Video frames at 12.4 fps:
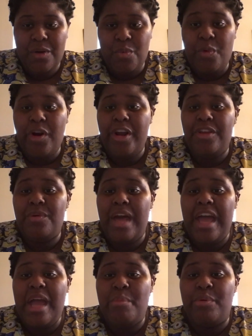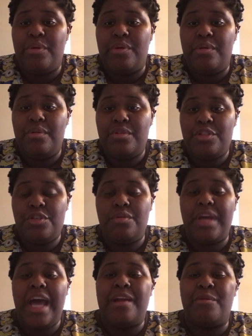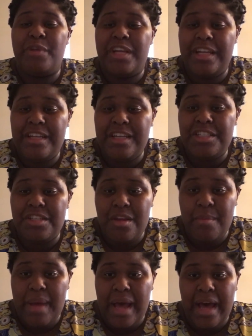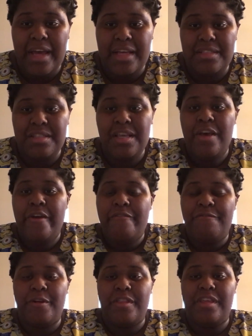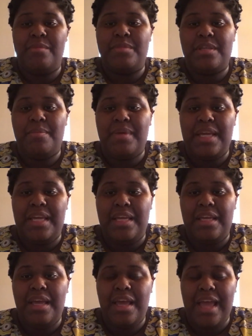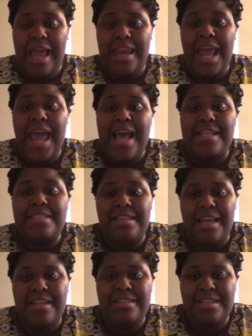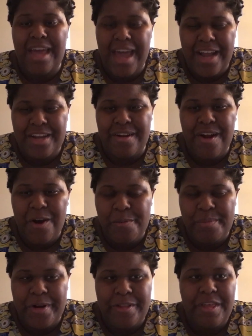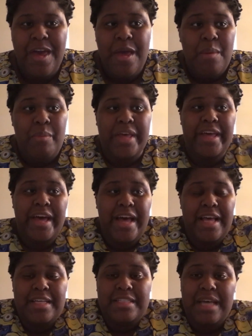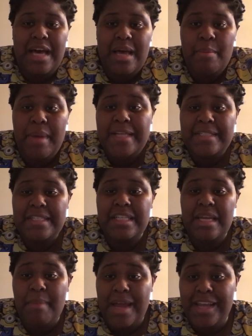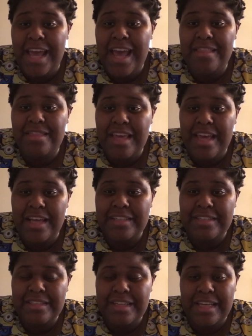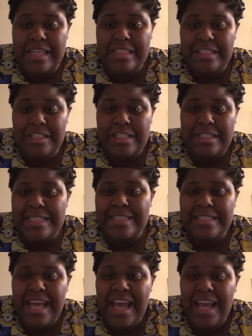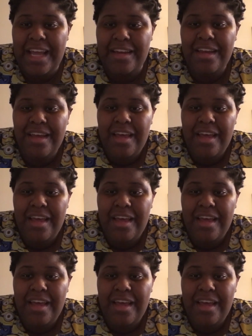were you able to kind of recondition their minds for them to be an asset at your home birth? Because basically my dad thinks it's just insane,